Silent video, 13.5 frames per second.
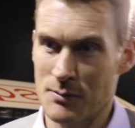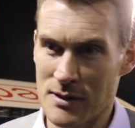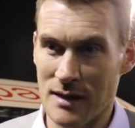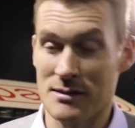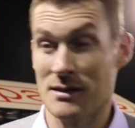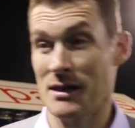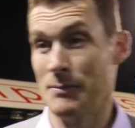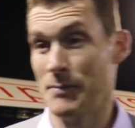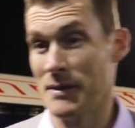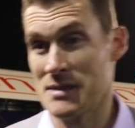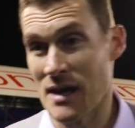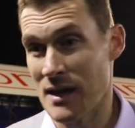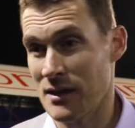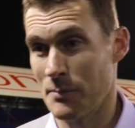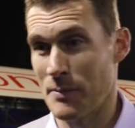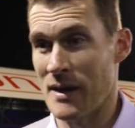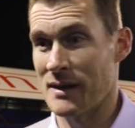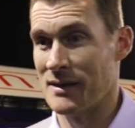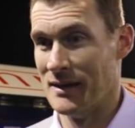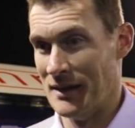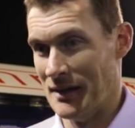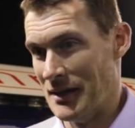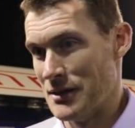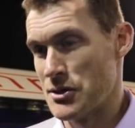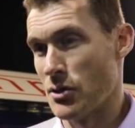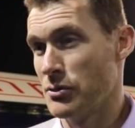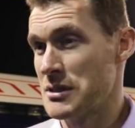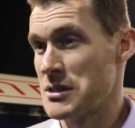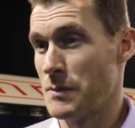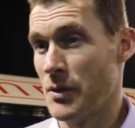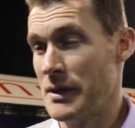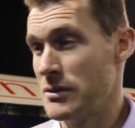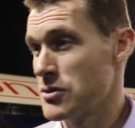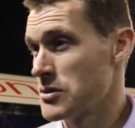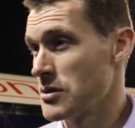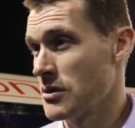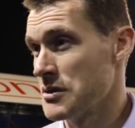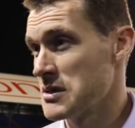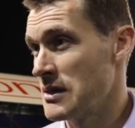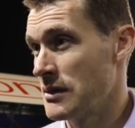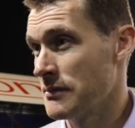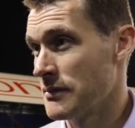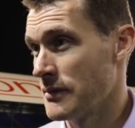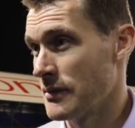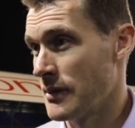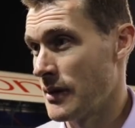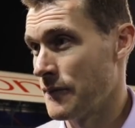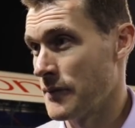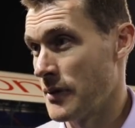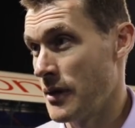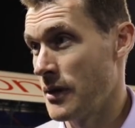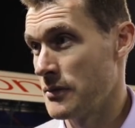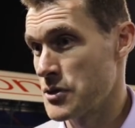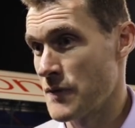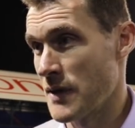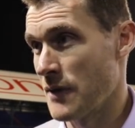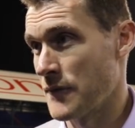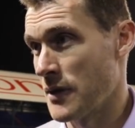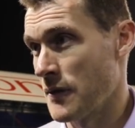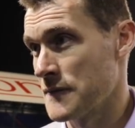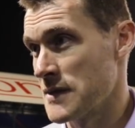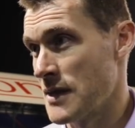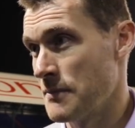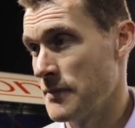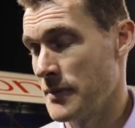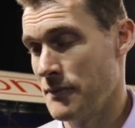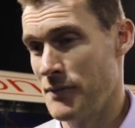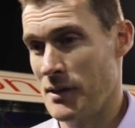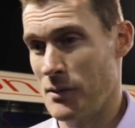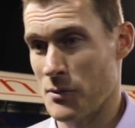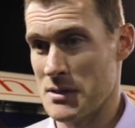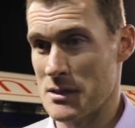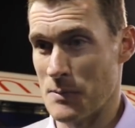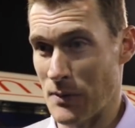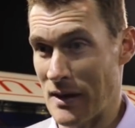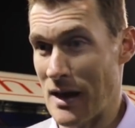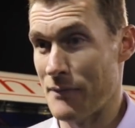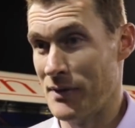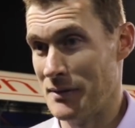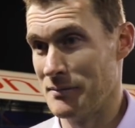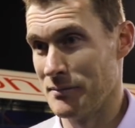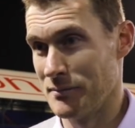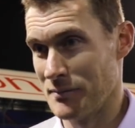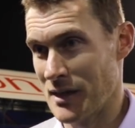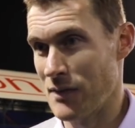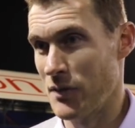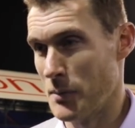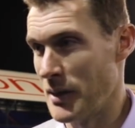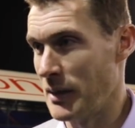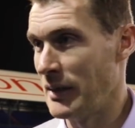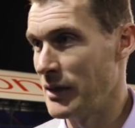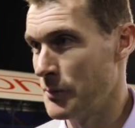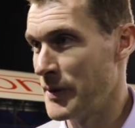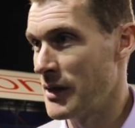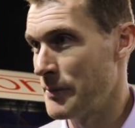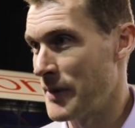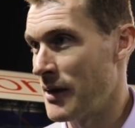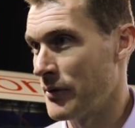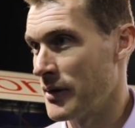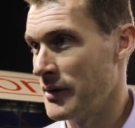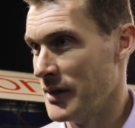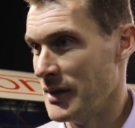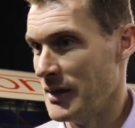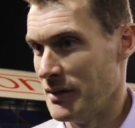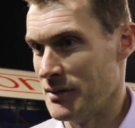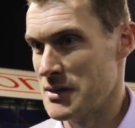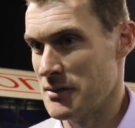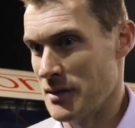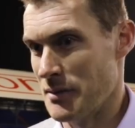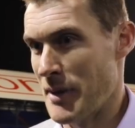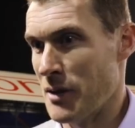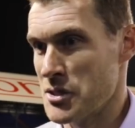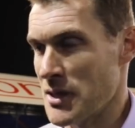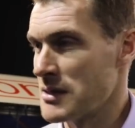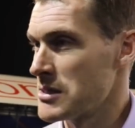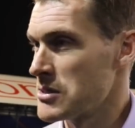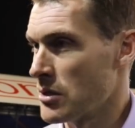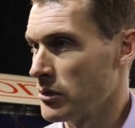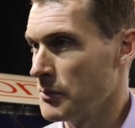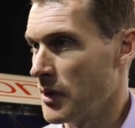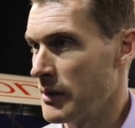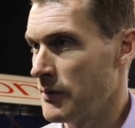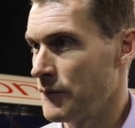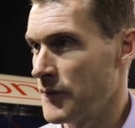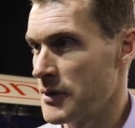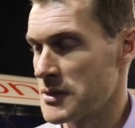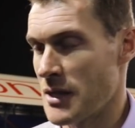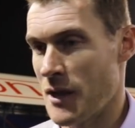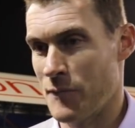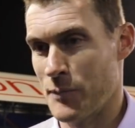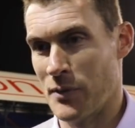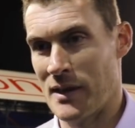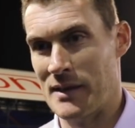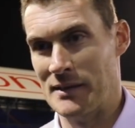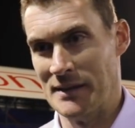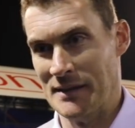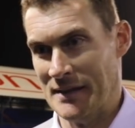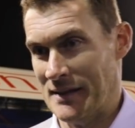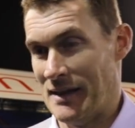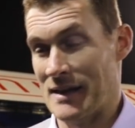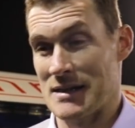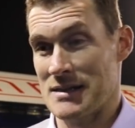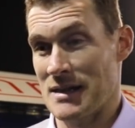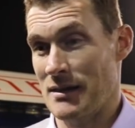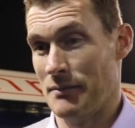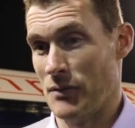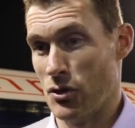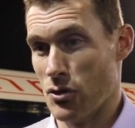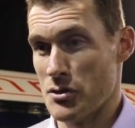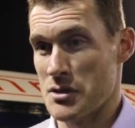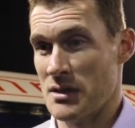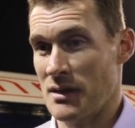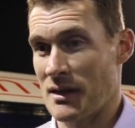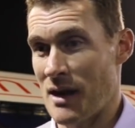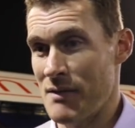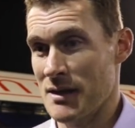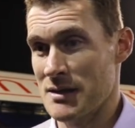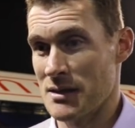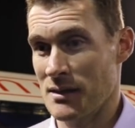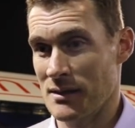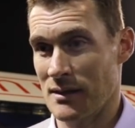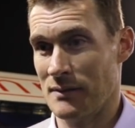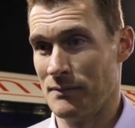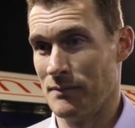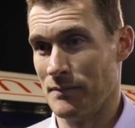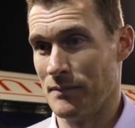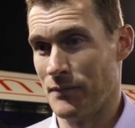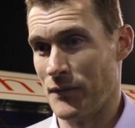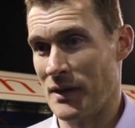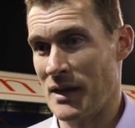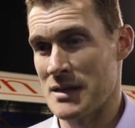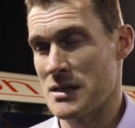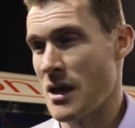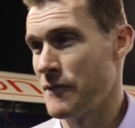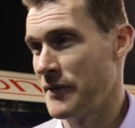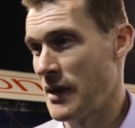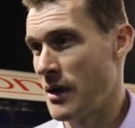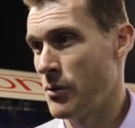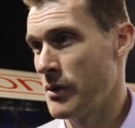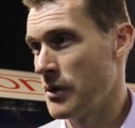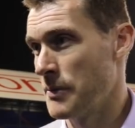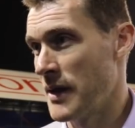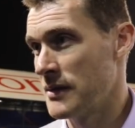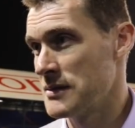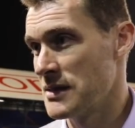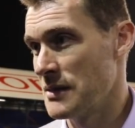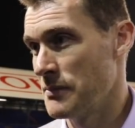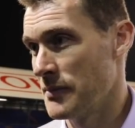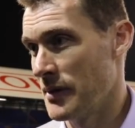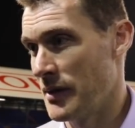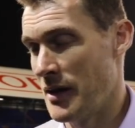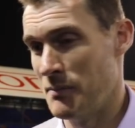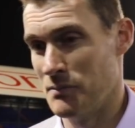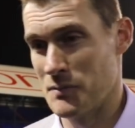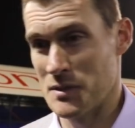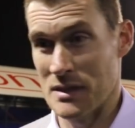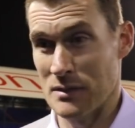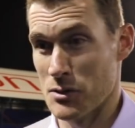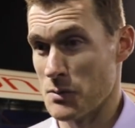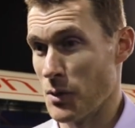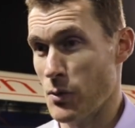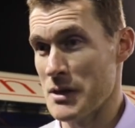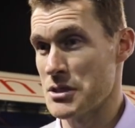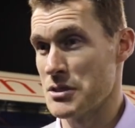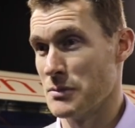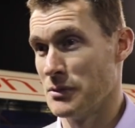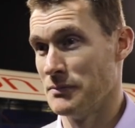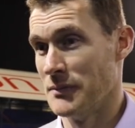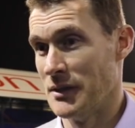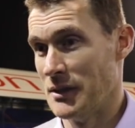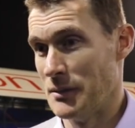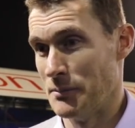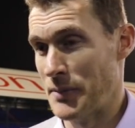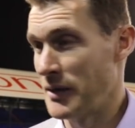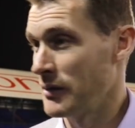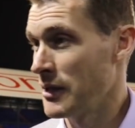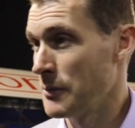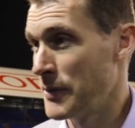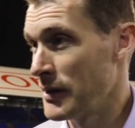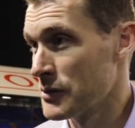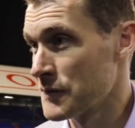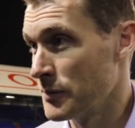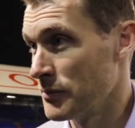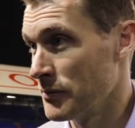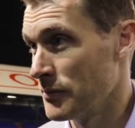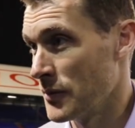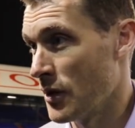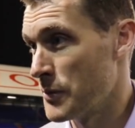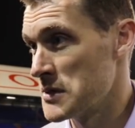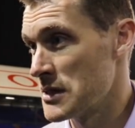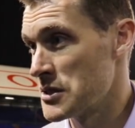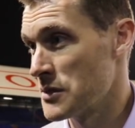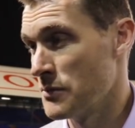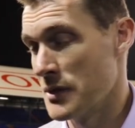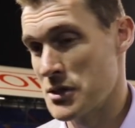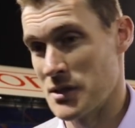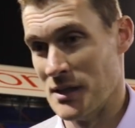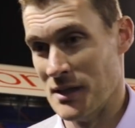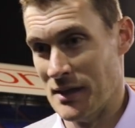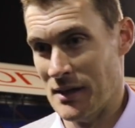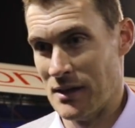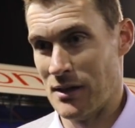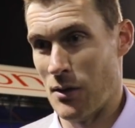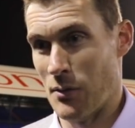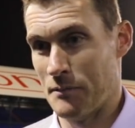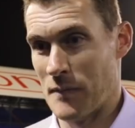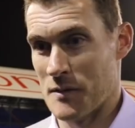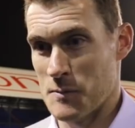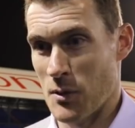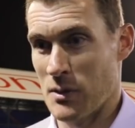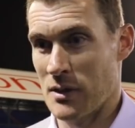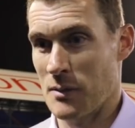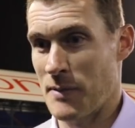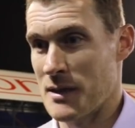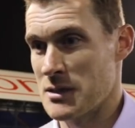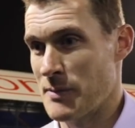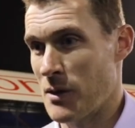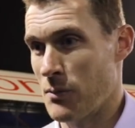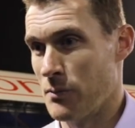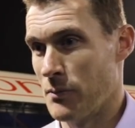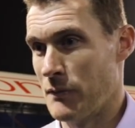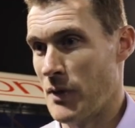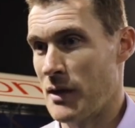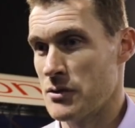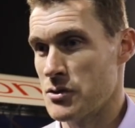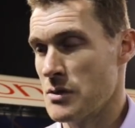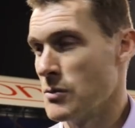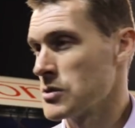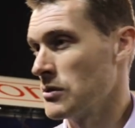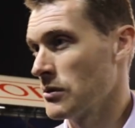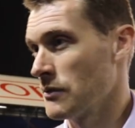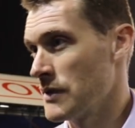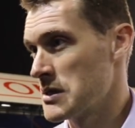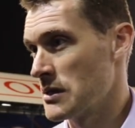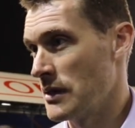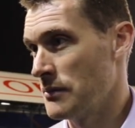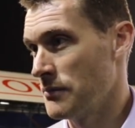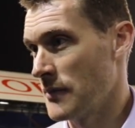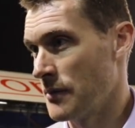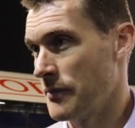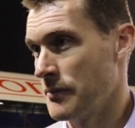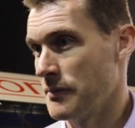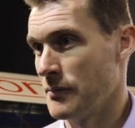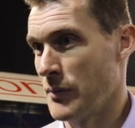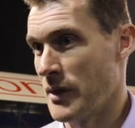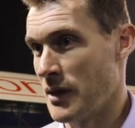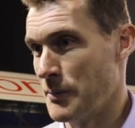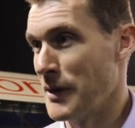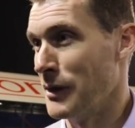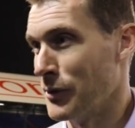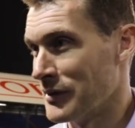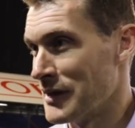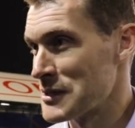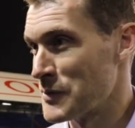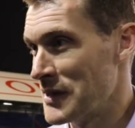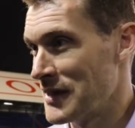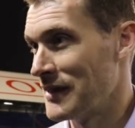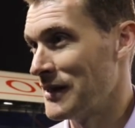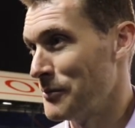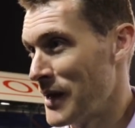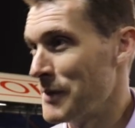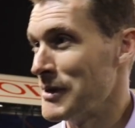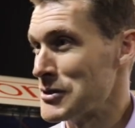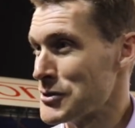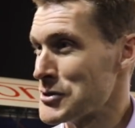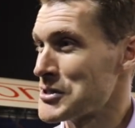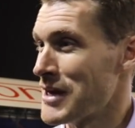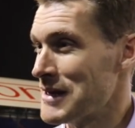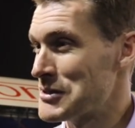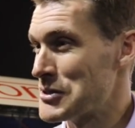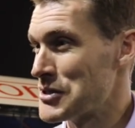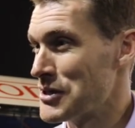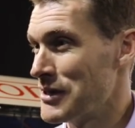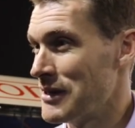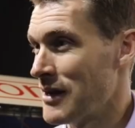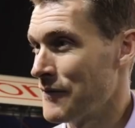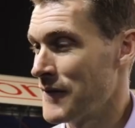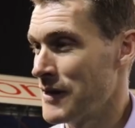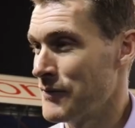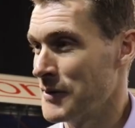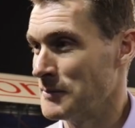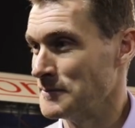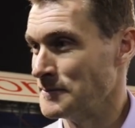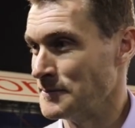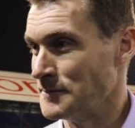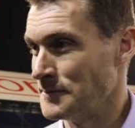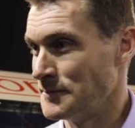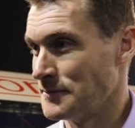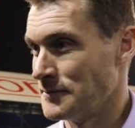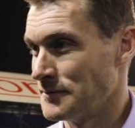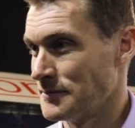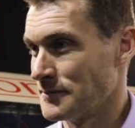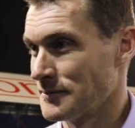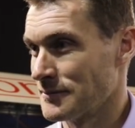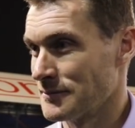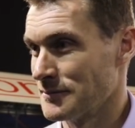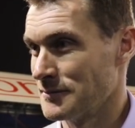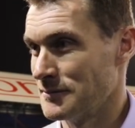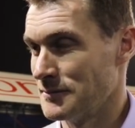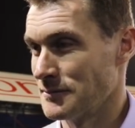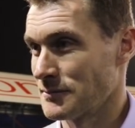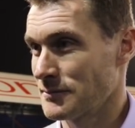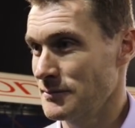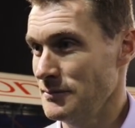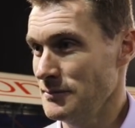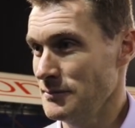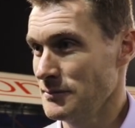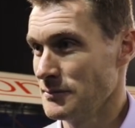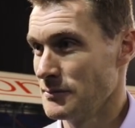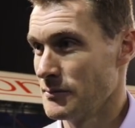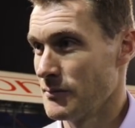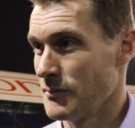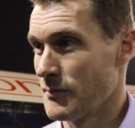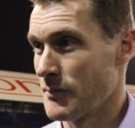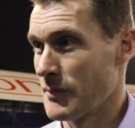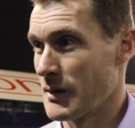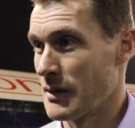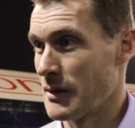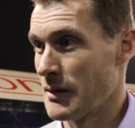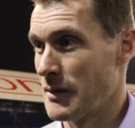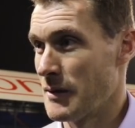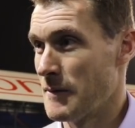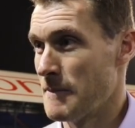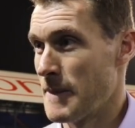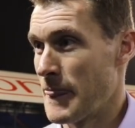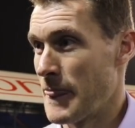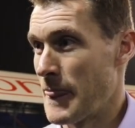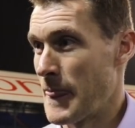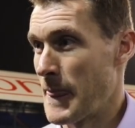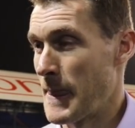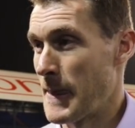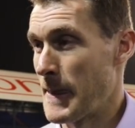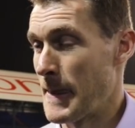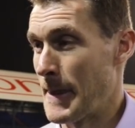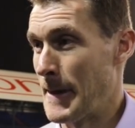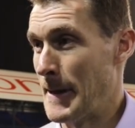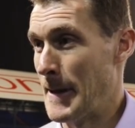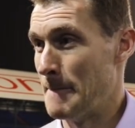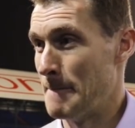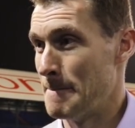We had to keep it tight at the back. So disappointing just to concede uh, straight after half time. It really was disappointing, having given them a little bit about the, the, the amount of chances all of them got in the first half. But then, like I said, the, the, guts and the character, and for the last half an hour we were a better team. Um, still some questionable penalty appeals from the opposition, which you know I've spoken in the past about. We've not had too much luck recently, and we had a bit of luck last weekend, and maybe it's just started to turn in our favour. Yeah, the, the, goal last week was obviously a scorcher from distance. Yep.